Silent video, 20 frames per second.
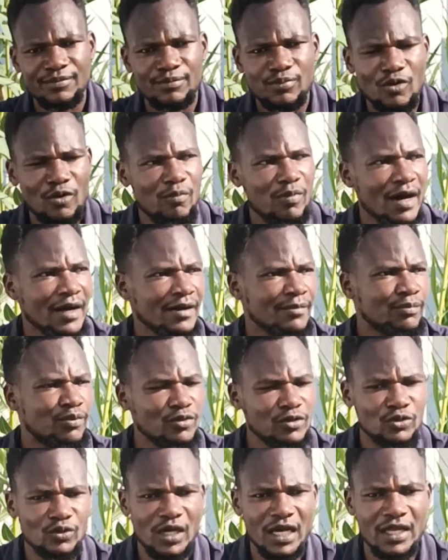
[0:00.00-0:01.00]

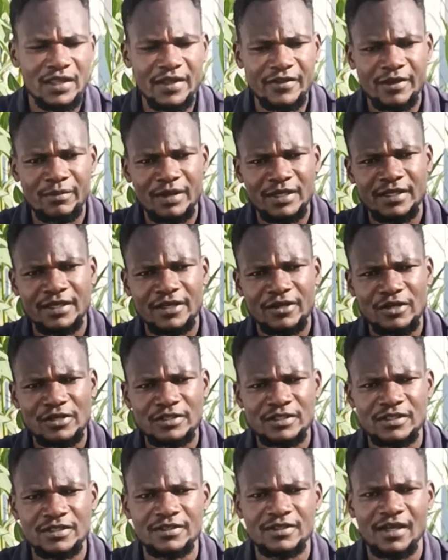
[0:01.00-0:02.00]
Pull together the
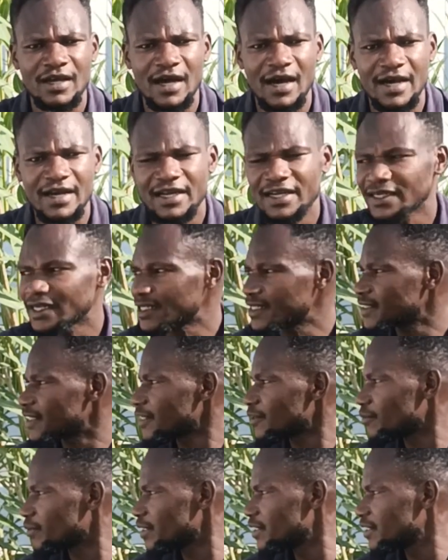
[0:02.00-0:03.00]
materials, and let us
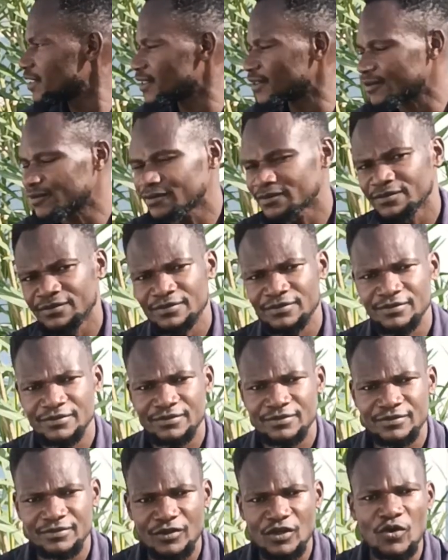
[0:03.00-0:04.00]
start building,
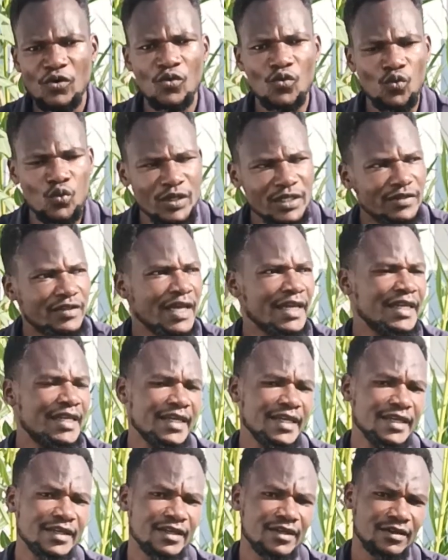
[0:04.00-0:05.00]
which they
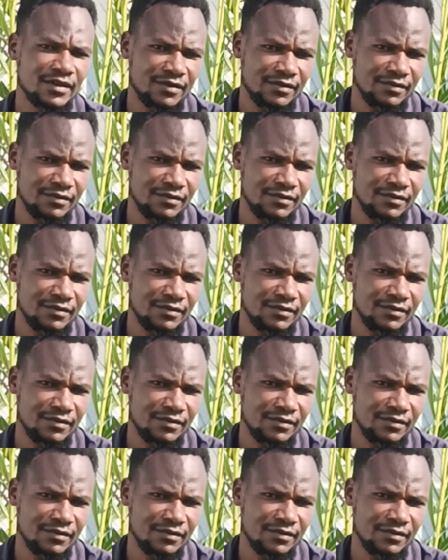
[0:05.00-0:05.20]
did.